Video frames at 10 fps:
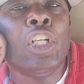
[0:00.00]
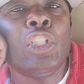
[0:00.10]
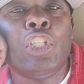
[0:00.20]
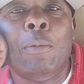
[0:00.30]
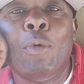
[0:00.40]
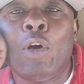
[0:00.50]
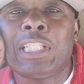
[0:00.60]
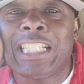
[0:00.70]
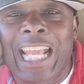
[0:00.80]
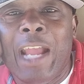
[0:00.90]
the more
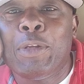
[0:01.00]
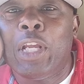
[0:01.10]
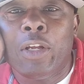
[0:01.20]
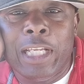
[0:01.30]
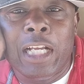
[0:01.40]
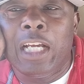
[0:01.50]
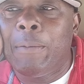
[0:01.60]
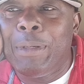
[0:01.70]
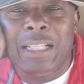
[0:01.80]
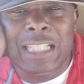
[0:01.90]
scammier it's gonna
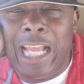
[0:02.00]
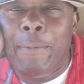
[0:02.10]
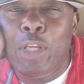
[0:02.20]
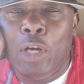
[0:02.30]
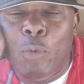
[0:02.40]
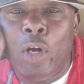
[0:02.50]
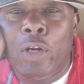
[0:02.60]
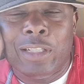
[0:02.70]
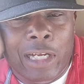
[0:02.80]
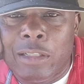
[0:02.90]
be. A scammier
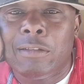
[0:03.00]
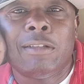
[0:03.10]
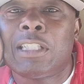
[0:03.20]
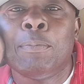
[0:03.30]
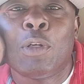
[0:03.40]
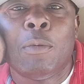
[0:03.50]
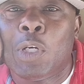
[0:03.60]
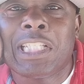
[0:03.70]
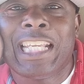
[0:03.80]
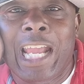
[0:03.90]
word? Yeah, the more
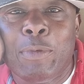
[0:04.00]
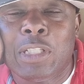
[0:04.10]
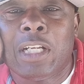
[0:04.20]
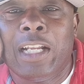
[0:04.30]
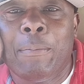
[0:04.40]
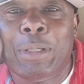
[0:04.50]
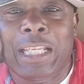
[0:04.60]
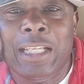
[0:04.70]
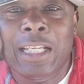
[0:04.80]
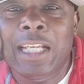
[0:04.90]
scammier it's gonna
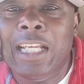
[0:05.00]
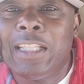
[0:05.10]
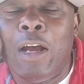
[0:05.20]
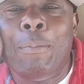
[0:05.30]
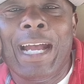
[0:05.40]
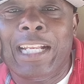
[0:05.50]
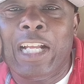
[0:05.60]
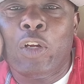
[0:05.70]
be. Don't buy that